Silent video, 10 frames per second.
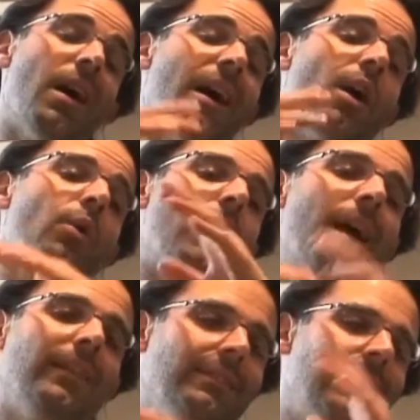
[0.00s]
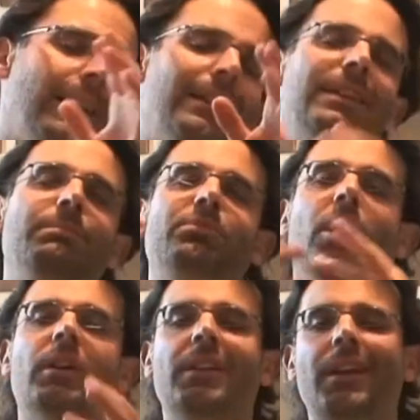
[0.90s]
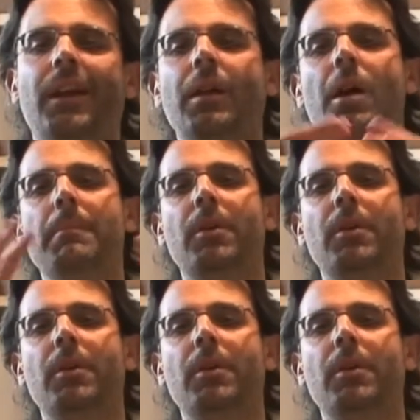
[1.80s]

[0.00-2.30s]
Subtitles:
Alright, I keep talking,